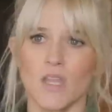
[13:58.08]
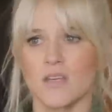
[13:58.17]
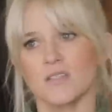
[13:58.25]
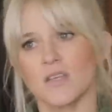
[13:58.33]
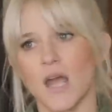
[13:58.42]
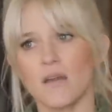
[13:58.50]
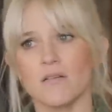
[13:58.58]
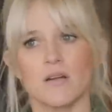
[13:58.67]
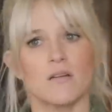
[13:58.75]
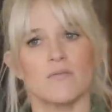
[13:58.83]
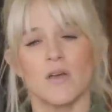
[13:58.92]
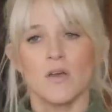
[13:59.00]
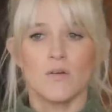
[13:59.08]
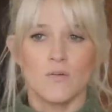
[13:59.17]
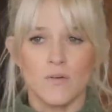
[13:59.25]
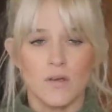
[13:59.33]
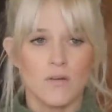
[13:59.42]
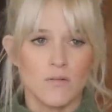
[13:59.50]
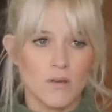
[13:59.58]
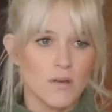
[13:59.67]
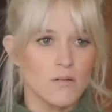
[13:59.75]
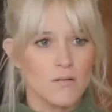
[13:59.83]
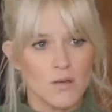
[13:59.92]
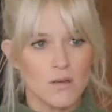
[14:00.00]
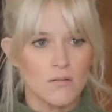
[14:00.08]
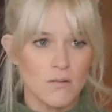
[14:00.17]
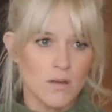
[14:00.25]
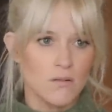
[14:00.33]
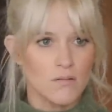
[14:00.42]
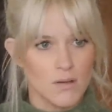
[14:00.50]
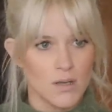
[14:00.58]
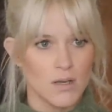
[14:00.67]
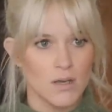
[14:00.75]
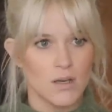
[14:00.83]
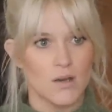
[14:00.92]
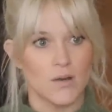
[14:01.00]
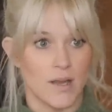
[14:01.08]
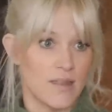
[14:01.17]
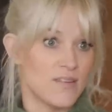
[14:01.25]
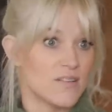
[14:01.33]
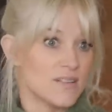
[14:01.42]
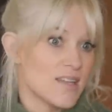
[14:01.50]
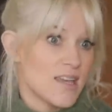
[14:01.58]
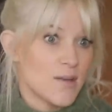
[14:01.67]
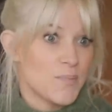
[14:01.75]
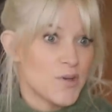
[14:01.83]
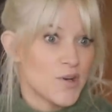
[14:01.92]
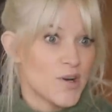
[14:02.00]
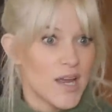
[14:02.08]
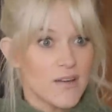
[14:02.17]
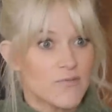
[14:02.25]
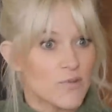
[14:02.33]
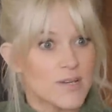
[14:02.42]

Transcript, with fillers: a siren of wee wee wee wee wee. Okay, yeah. there's like a pure head